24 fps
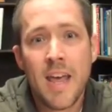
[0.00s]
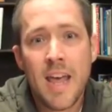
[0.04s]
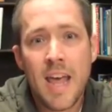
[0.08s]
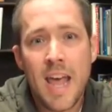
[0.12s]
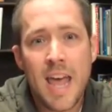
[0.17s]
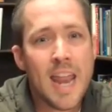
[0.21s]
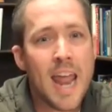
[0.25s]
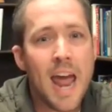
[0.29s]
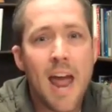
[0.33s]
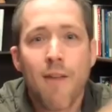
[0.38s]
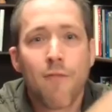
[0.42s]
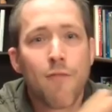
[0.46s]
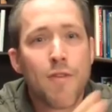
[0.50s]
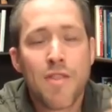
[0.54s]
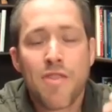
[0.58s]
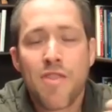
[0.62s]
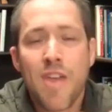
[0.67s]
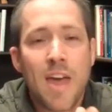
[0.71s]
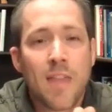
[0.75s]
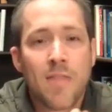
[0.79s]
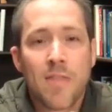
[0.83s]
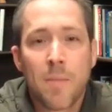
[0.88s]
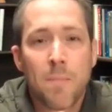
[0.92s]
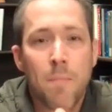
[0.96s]
In
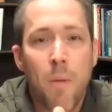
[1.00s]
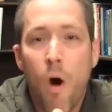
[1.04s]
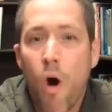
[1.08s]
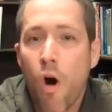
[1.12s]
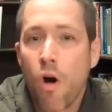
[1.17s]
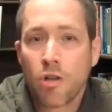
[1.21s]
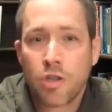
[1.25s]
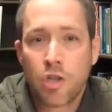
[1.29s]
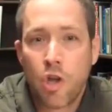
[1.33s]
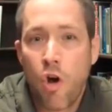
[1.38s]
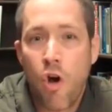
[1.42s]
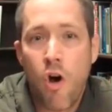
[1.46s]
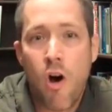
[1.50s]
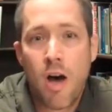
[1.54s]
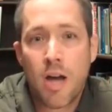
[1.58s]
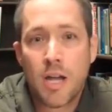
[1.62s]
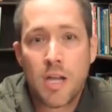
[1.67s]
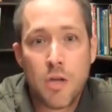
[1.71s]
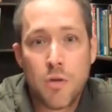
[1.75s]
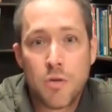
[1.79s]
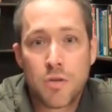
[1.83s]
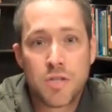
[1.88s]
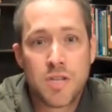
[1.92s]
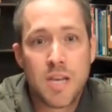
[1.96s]
everything that Paul taught,
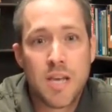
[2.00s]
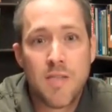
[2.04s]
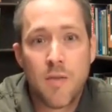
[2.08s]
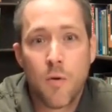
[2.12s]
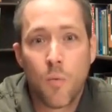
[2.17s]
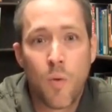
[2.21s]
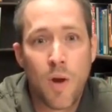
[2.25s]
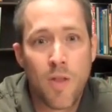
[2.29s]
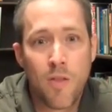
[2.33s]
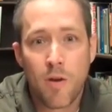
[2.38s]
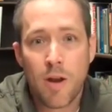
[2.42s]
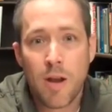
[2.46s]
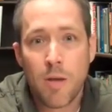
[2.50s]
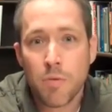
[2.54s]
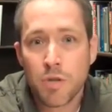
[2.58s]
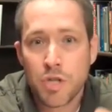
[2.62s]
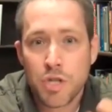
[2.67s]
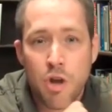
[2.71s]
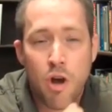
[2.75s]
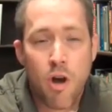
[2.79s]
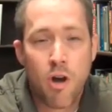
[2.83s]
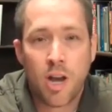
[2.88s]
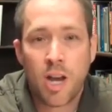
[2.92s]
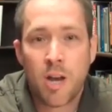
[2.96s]
you see that whether he was
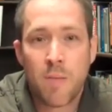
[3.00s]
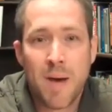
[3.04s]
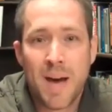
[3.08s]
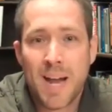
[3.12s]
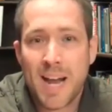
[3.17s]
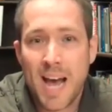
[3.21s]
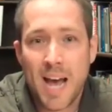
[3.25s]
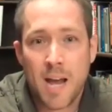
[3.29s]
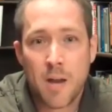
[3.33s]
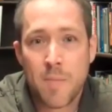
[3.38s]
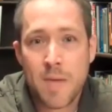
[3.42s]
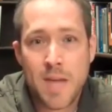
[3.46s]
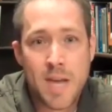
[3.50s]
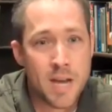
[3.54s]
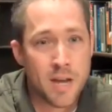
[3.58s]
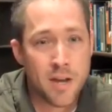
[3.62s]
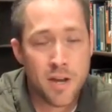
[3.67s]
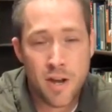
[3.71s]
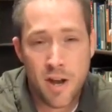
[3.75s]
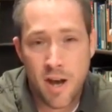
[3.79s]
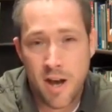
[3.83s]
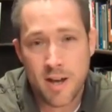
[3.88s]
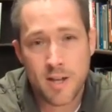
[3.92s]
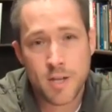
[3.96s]
talking about how to be a
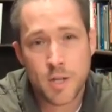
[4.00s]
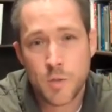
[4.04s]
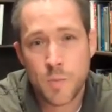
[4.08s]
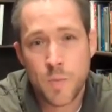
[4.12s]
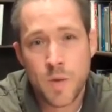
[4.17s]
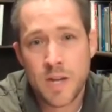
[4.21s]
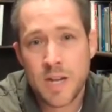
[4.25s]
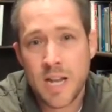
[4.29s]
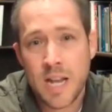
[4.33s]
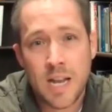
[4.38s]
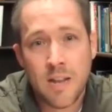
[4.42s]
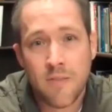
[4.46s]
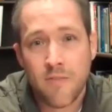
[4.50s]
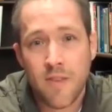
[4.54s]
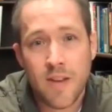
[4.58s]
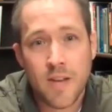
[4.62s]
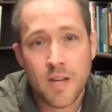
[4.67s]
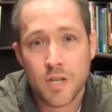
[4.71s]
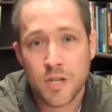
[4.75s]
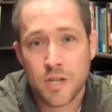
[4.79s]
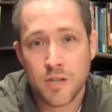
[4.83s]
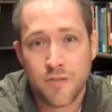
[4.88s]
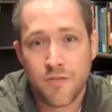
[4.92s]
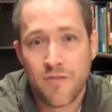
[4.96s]
good husband in
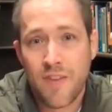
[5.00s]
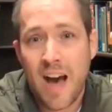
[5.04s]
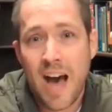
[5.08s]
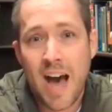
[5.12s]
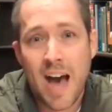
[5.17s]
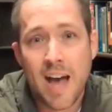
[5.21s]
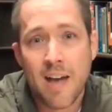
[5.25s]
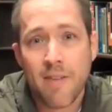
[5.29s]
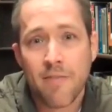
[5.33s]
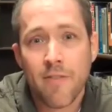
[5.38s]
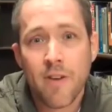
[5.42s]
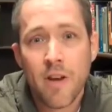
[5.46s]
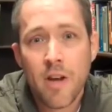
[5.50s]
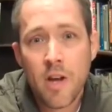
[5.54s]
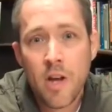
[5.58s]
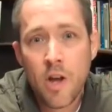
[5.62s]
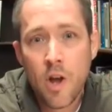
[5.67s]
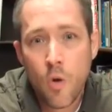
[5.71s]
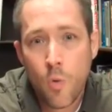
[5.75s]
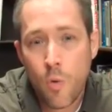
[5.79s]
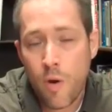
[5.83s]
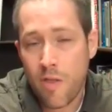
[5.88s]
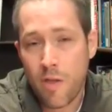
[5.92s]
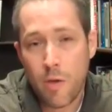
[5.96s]
Ephesians 5,
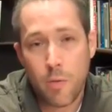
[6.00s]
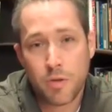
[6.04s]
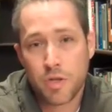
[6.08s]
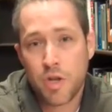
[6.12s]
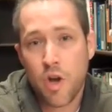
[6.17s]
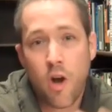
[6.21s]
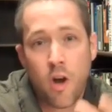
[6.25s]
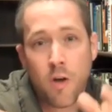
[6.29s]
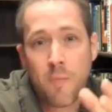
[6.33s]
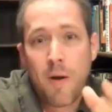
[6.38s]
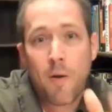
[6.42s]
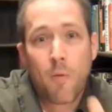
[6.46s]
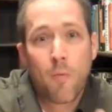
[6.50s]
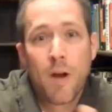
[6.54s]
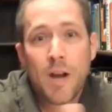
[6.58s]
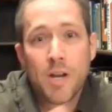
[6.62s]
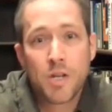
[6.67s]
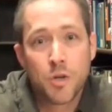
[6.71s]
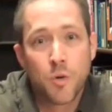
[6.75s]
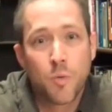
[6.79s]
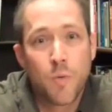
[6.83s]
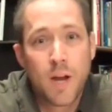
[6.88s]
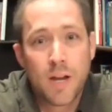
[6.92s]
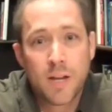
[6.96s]
whether he was talking about
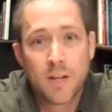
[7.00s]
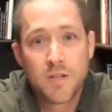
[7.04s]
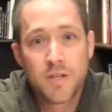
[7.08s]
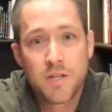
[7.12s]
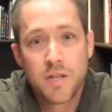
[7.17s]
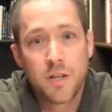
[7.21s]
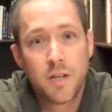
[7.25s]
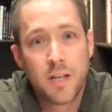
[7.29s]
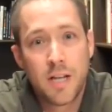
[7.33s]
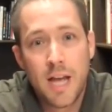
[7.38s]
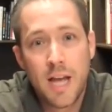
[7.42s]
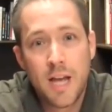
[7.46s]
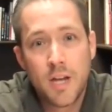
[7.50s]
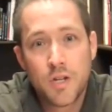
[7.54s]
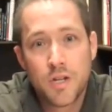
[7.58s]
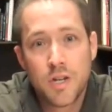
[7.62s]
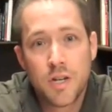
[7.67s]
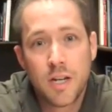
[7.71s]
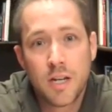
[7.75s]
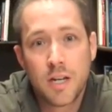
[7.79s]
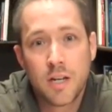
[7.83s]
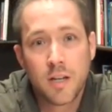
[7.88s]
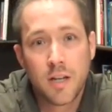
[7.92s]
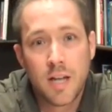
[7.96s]
racial reconciliation
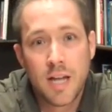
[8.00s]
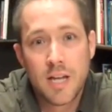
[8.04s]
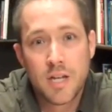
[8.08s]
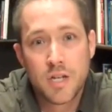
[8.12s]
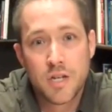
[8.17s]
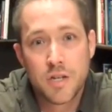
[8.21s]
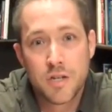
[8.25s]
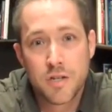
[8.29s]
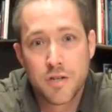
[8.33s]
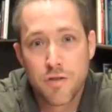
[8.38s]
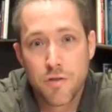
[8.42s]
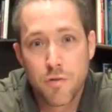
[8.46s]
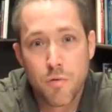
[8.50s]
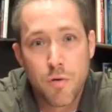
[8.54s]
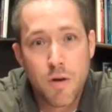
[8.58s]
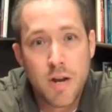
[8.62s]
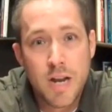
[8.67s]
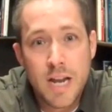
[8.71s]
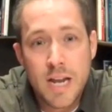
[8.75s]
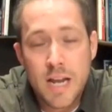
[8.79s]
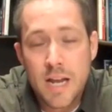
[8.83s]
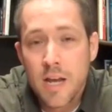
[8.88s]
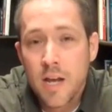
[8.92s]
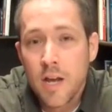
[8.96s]
in Galatians
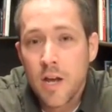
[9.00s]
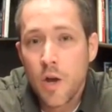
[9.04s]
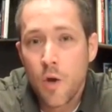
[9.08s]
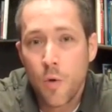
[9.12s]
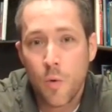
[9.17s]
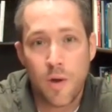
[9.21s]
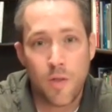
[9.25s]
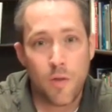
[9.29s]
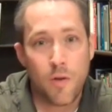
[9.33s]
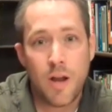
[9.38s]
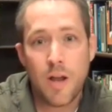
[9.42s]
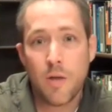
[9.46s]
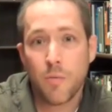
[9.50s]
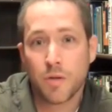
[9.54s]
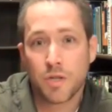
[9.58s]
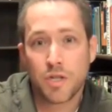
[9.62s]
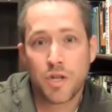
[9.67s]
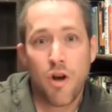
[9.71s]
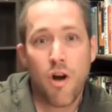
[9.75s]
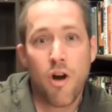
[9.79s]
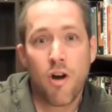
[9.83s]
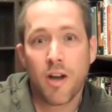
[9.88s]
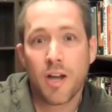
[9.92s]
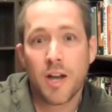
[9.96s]
3, whether he was
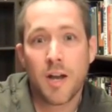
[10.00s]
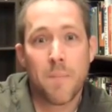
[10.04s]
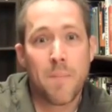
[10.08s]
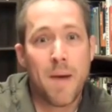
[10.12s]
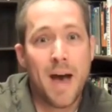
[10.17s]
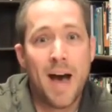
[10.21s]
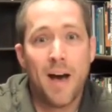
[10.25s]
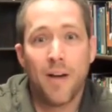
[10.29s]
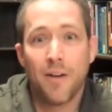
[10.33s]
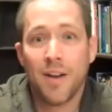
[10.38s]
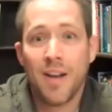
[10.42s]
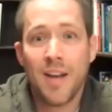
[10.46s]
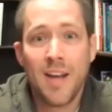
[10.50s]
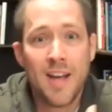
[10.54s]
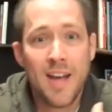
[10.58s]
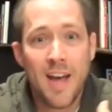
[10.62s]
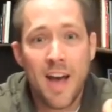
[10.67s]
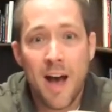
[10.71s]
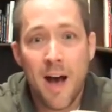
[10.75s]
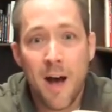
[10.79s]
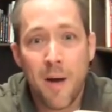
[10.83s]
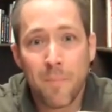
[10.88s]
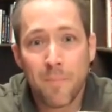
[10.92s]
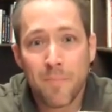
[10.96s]
talking about
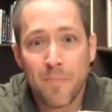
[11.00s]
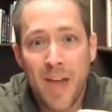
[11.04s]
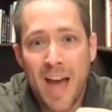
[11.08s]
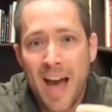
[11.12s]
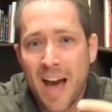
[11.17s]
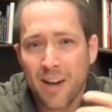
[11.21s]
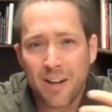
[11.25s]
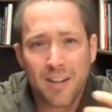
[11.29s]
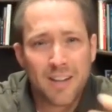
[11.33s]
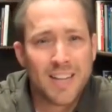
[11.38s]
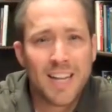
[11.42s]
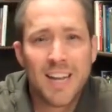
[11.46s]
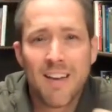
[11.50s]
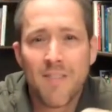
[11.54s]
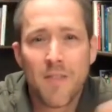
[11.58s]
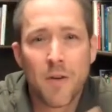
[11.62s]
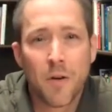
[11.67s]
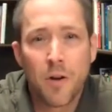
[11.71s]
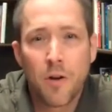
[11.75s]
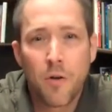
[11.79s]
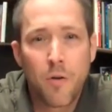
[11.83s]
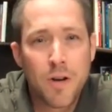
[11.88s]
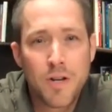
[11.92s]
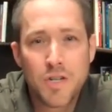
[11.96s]
um, how to live the
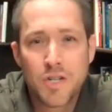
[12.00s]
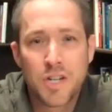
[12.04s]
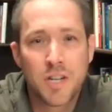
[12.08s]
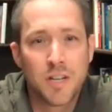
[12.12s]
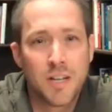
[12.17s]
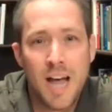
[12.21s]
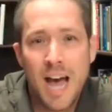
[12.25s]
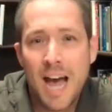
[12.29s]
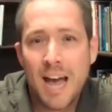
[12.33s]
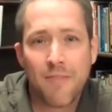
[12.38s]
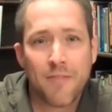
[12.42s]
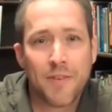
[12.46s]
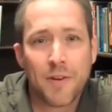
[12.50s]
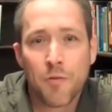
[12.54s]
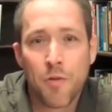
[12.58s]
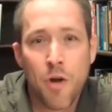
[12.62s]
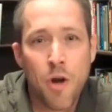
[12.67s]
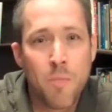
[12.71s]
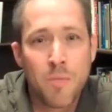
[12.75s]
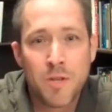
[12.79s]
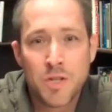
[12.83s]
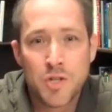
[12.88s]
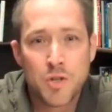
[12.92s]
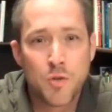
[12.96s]
Christian life in
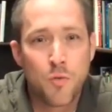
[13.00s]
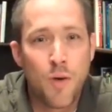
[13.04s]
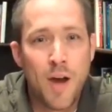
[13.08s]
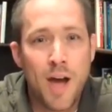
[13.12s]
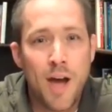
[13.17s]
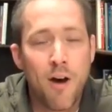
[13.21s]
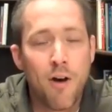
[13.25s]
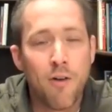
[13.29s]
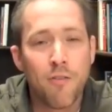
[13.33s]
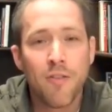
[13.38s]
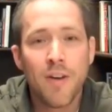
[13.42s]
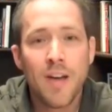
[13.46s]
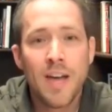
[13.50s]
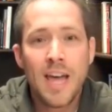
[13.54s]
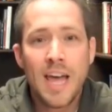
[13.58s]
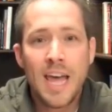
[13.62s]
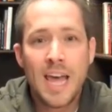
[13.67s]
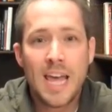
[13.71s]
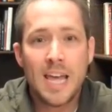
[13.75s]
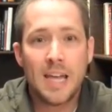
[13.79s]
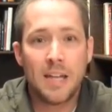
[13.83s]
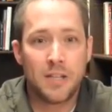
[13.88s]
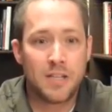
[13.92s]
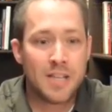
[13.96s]
Romans 12,
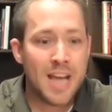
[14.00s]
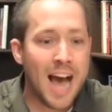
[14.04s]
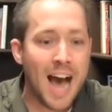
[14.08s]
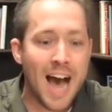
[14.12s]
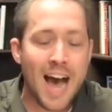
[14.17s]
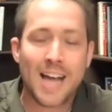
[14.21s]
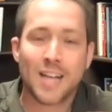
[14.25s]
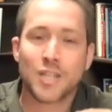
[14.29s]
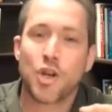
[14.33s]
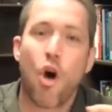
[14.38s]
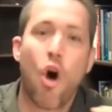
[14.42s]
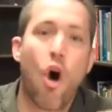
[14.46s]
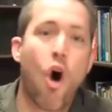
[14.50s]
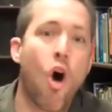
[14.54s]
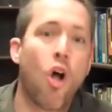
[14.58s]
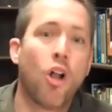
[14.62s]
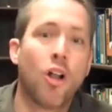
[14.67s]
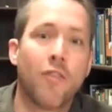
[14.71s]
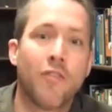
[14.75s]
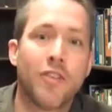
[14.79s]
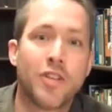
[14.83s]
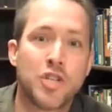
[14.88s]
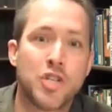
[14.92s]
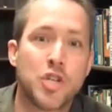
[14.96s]
he ties
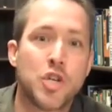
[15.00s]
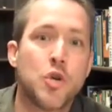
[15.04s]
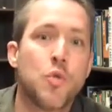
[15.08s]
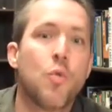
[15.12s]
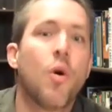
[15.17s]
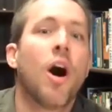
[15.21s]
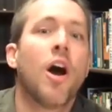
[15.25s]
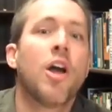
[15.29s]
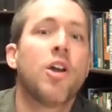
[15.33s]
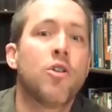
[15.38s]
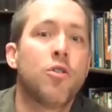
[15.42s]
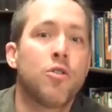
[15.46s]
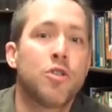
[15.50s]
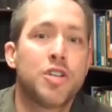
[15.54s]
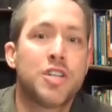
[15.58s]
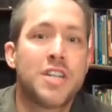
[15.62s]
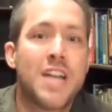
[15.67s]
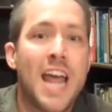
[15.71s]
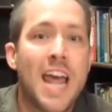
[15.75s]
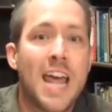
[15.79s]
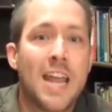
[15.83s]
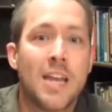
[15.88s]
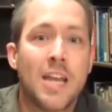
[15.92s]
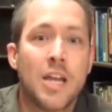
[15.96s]
all of it to
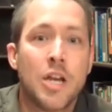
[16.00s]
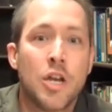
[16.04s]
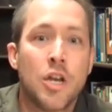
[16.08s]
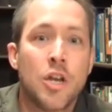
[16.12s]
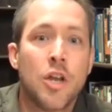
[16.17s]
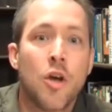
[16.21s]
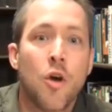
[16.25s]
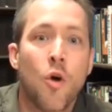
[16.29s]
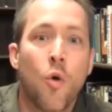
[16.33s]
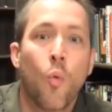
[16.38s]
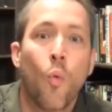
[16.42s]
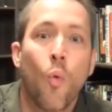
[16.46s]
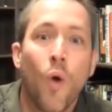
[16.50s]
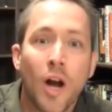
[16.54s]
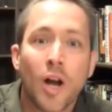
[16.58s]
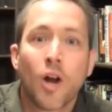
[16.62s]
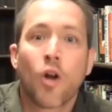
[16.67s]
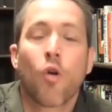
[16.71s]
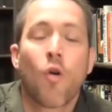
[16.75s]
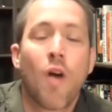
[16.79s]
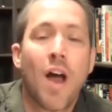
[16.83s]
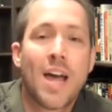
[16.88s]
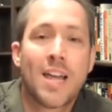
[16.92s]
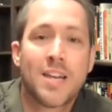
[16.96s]
understanding what
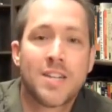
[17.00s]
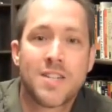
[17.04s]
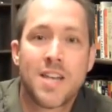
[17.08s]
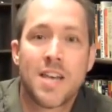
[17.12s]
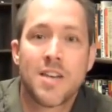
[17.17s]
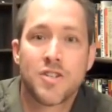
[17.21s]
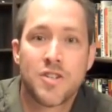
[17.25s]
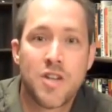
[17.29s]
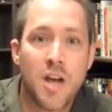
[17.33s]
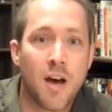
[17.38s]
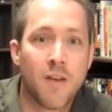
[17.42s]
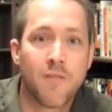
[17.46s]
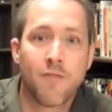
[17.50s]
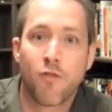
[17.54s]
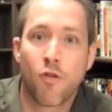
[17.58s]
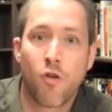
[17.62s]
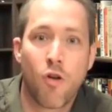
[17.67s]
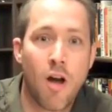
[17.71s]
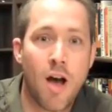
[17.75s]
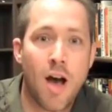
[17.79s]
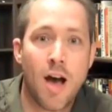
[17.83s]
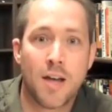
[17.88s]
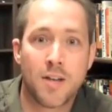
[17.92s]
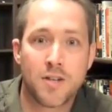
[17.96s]
Christ has done
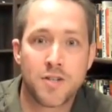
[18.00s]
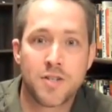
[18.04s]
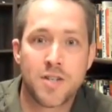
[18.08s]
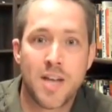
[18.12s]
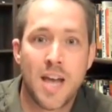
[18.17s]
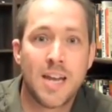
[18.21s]
for us.